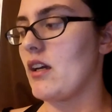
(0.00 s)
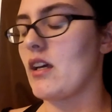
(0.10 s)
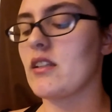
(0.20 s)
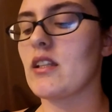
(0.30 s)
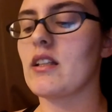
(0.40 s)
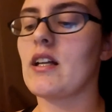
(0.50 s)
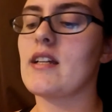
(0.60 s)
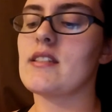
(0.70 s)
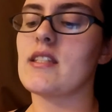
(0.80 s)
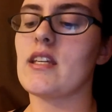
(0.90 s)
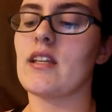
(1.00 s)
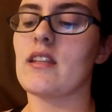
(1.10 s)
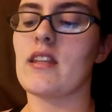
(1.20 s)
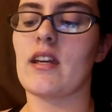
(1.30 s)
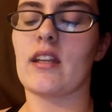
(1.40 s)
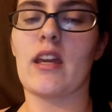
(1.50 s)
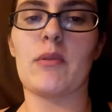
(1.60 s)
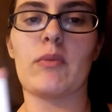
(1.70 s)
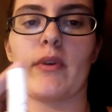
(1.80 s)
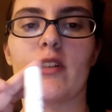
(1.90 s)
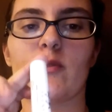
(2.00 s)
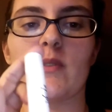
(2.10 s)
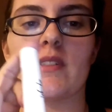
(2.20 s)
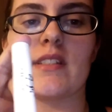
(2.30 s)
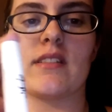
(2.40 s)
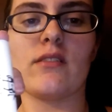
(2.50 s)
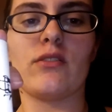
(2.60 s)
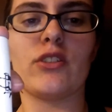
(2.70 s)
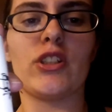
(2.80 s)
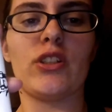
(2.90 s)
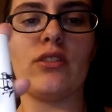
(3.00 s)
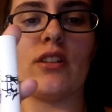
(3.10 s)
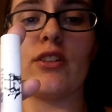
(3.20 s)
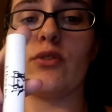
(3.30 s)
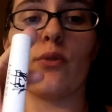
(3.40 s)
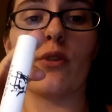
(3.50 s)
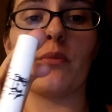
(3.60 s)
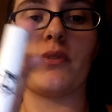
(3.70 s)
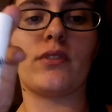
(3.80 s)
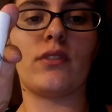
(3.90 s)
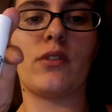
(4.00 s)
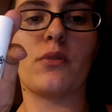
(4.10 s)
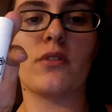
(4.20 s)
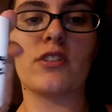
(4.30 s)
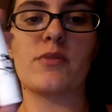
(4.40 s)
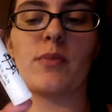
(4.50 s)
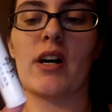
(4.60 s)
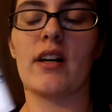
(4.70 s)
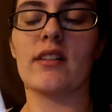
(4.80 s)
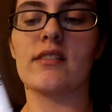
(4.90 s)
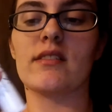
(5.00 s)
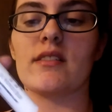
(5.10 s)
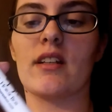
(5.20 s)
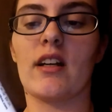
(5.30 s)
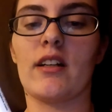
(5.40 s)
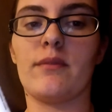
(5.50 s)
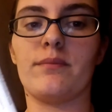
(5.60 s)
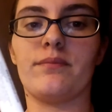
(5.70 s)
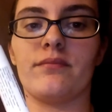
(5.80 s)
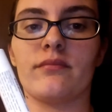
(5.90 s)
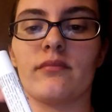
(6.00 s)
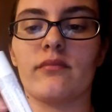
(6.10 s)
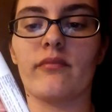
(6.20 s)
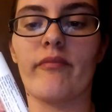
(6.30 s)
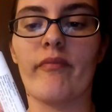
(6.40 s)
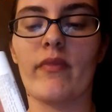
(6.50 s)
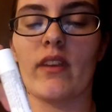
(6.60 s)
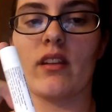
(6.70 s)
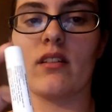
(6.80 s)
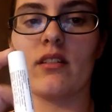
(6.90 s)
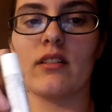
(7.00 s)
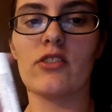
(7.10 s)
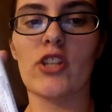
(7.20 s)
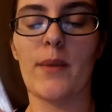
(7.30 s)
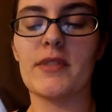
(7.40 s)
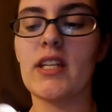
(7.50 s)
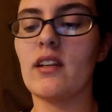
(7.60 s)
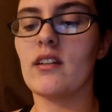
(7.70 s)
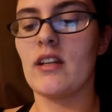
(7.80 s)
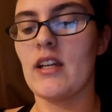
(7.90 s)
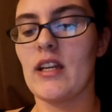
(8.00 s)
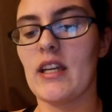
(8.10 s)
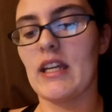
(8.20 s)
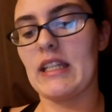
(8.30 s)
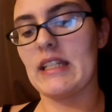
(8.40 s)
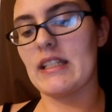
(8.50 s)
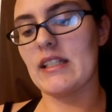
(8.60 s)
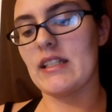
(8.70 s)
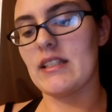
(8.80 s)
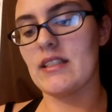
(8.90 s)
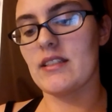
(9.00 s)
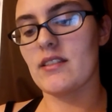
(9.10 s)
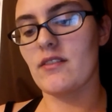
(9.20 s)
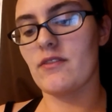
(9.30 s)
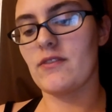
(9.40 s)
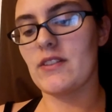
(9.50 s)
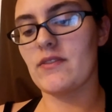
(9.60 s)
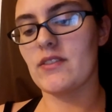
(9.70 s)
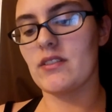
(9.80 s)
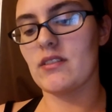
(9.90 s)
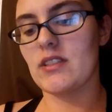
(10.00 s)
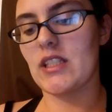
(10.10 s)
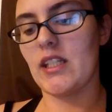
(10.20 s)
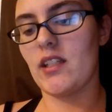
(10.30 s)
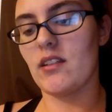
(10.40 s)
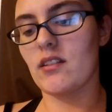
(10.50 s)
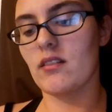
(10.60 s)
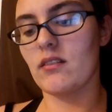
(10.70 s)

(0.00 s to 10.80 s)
And then the last thing that came in the box was this little adorable horse box um, chapstick, and it is 15